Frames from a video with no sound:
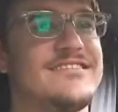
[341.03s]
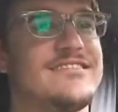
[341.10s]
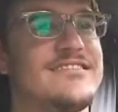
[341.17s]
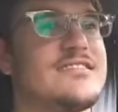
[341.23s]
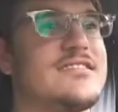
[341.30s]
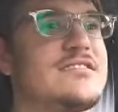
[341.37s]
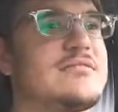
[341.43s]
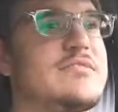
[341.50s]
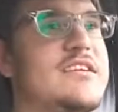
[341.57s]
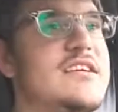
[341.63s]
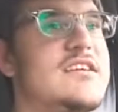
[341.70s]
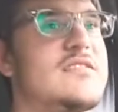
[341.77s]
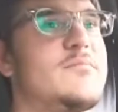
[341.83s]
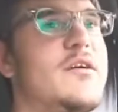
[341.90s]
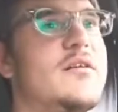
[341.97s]

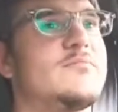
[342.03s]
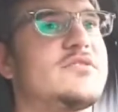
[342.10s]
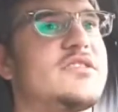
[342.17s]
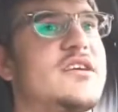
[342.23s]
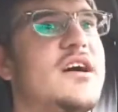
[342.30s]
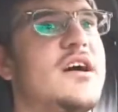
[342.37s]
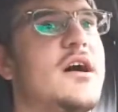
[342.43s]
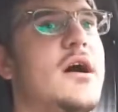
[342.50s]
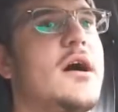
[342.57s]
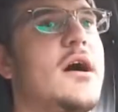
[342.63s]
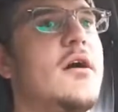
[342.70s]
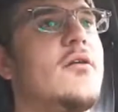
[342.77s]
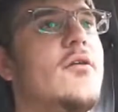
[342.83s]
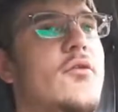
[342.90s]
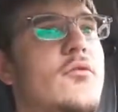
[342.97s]
Speed bumps.
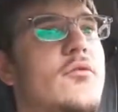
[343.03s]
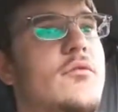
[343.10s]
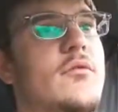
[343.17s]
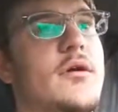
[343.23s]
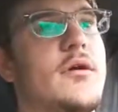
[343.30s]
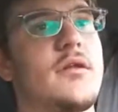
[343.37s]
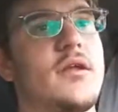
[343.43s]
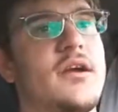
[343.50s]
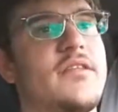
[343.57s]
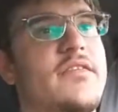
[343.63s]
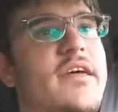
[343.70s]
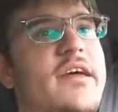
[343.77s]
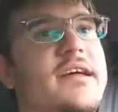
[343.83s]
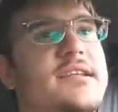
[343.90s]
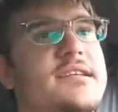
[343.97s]
Ooh, look at
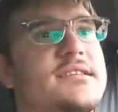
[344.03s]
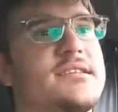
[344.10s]
this.